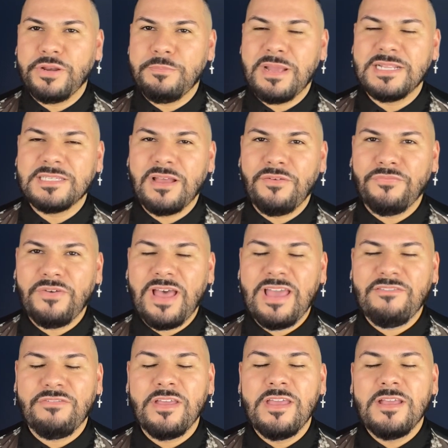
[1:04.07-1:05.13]
in my top
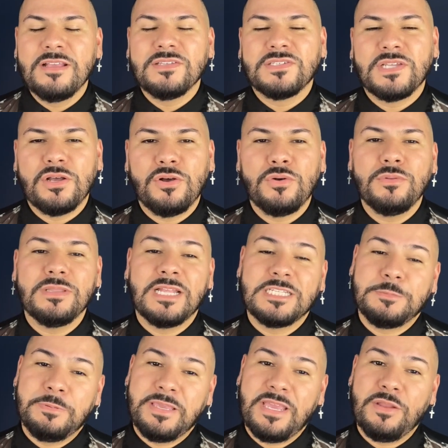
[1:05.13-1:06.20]
five. So
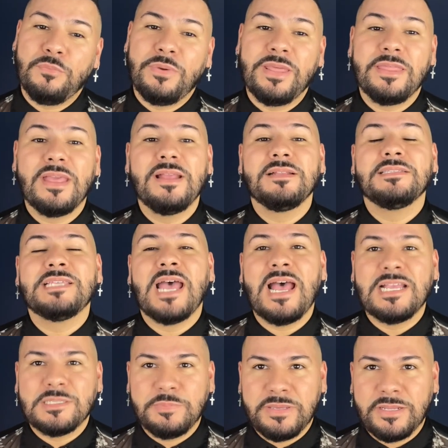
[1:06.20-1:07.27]
let's begin with
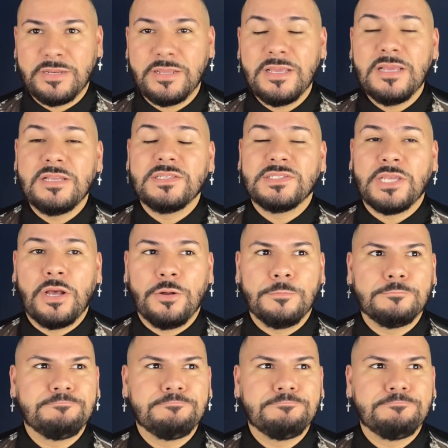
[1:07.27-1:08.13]
Tasmian. So